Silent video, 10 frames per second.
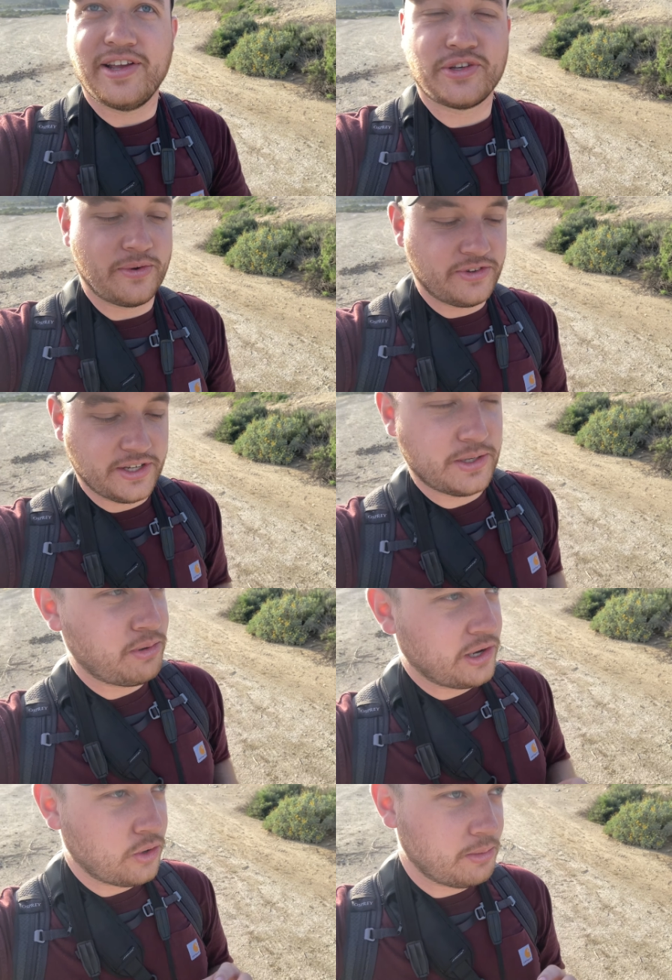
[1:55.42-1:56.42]
right, so we've seen some
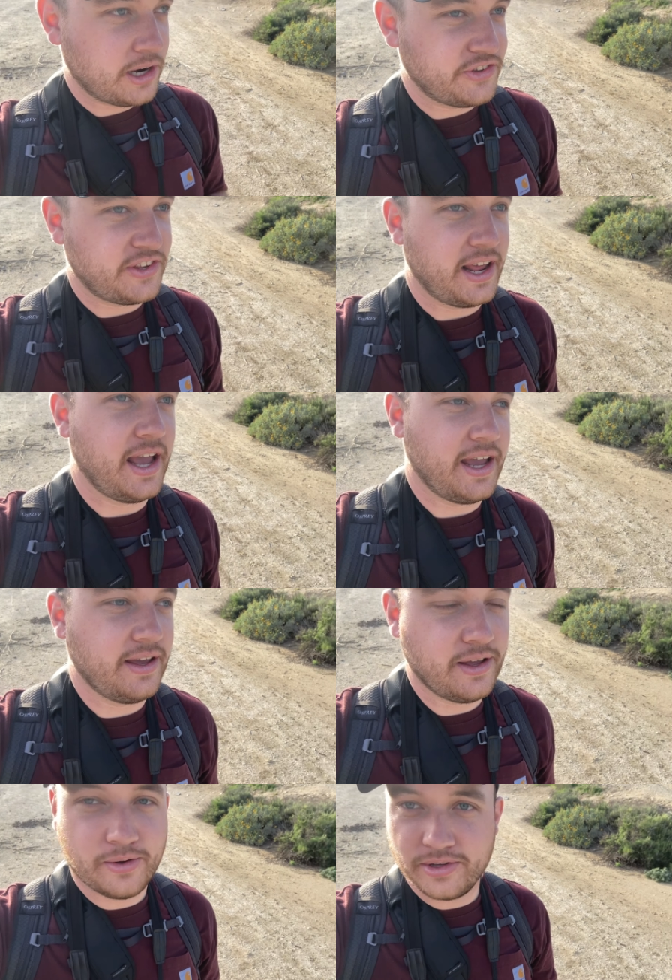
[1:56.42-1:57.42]
pretty cool birds today.
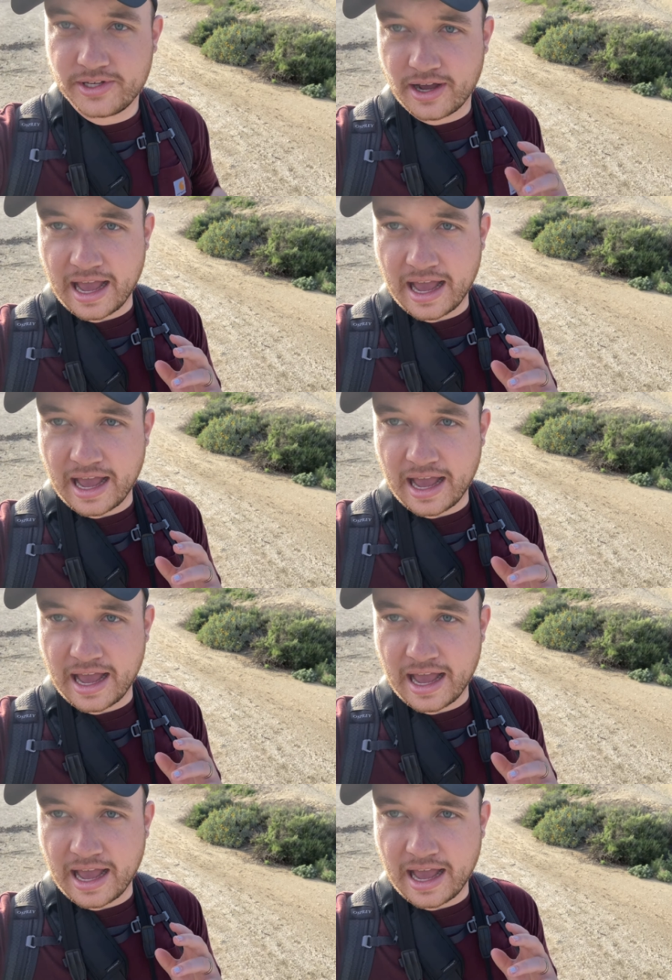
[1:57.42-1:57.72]
We saw a